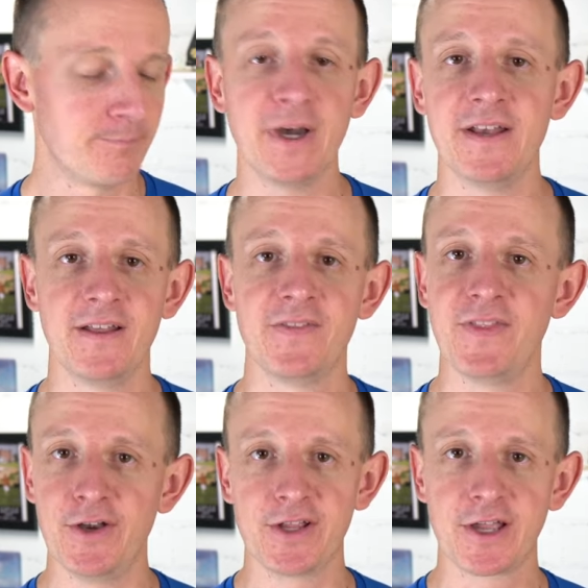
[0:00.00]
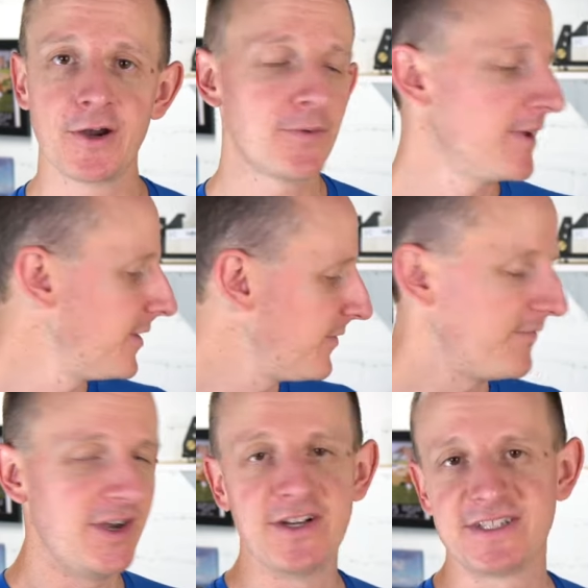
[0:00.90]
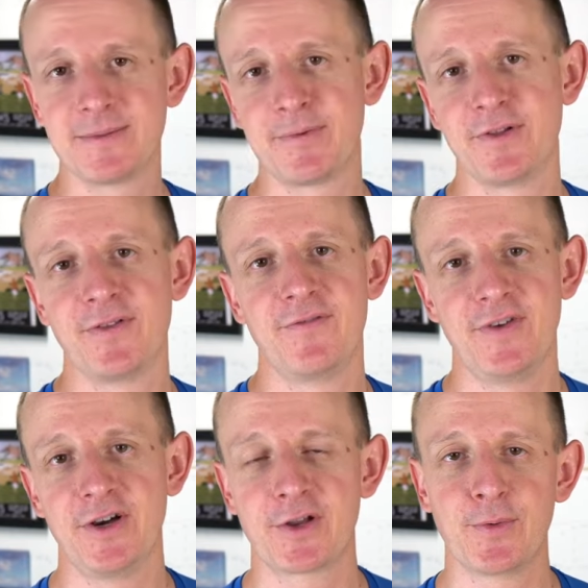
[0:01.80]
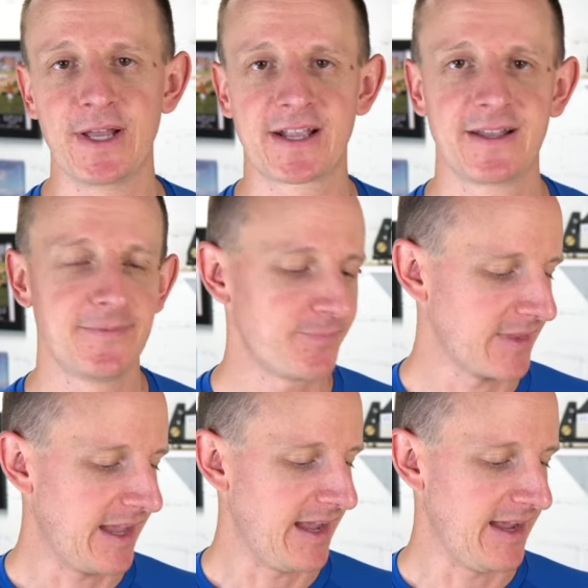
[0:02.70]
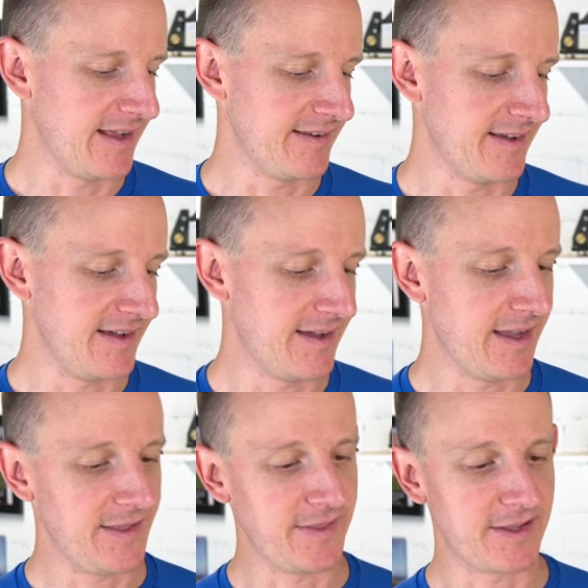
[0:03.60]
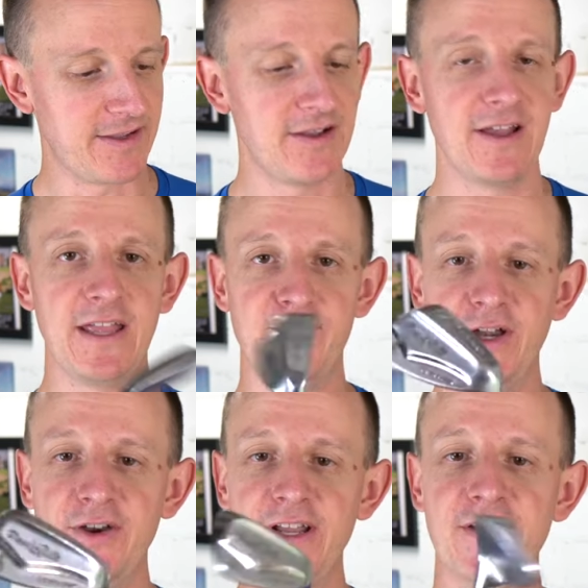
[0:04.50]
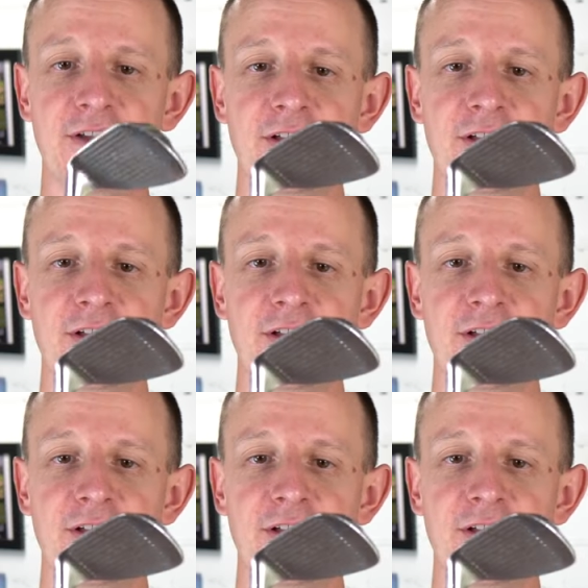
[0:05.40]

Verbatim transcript: But there you go. Very simple, very quick, and uh, I think a very